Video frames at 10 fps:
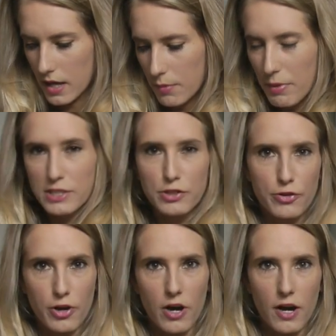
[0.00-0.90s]
Make sure
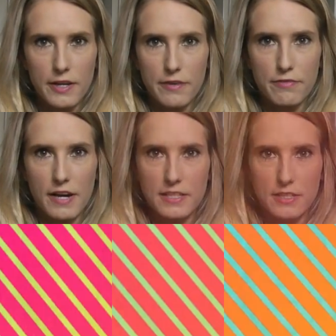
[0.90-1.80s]
you've got a high enough
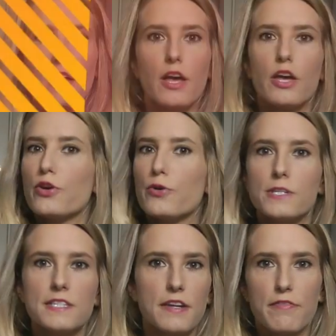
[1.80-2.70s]
factor. You
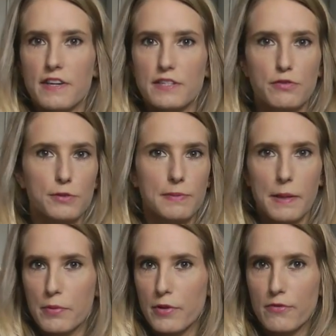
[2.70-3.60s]
always see at festivals
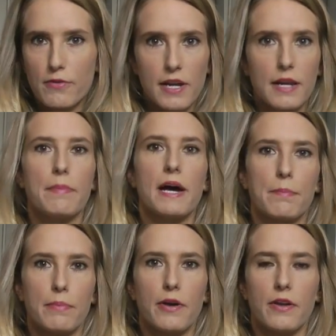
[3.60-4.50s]
people with really
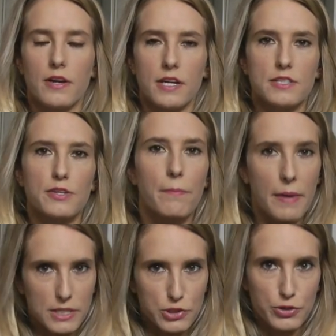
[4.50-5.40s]
bad burn lines, so
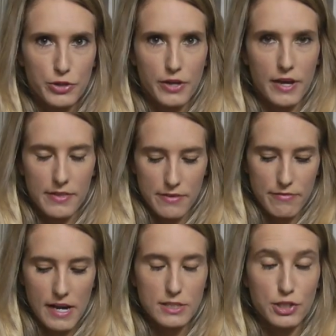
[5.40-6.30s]
make sure you get the
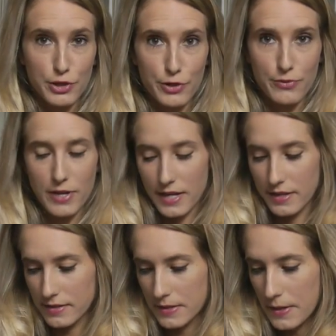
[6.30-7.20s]
factor you need.